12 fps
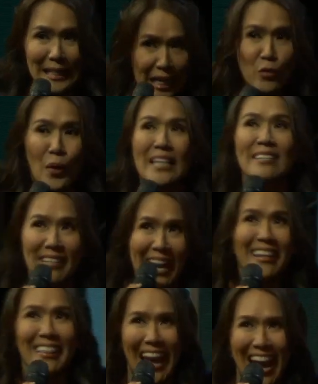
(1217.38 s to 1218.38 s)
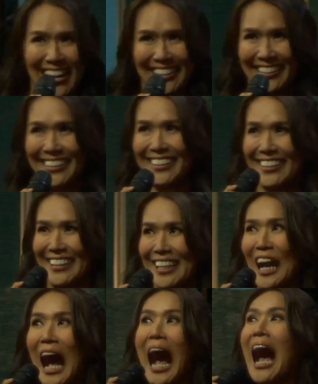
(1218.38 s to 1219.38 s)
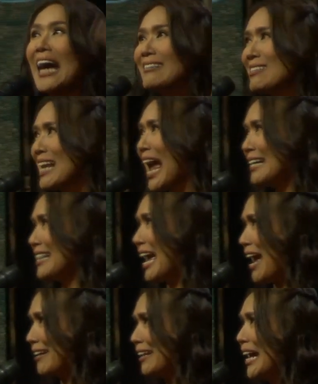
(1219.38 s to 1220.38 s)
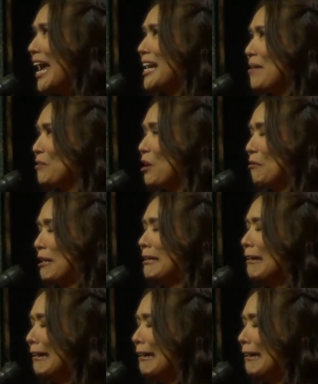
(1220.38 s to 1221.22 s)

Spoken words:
Did we sing that? I sang that, and I'm going,